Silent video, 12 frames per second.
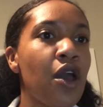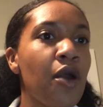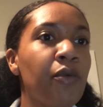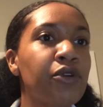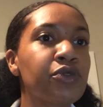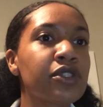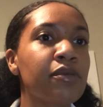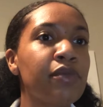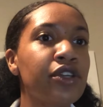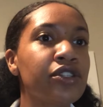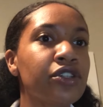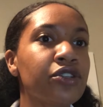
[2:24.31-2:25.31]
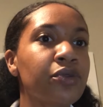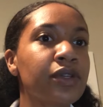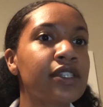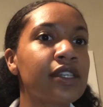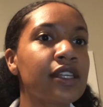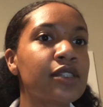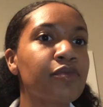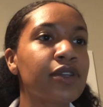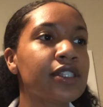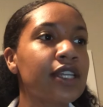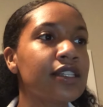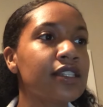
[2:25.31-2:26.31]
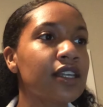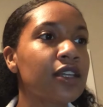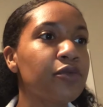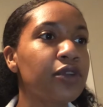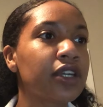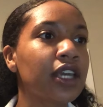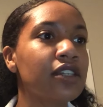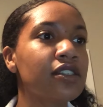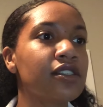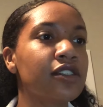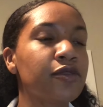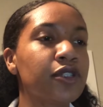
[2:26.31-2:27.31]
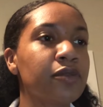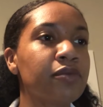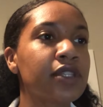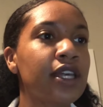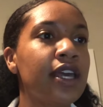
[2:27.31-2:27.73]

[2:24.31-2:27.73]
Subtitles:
which was administered to assess presenting communication symptoms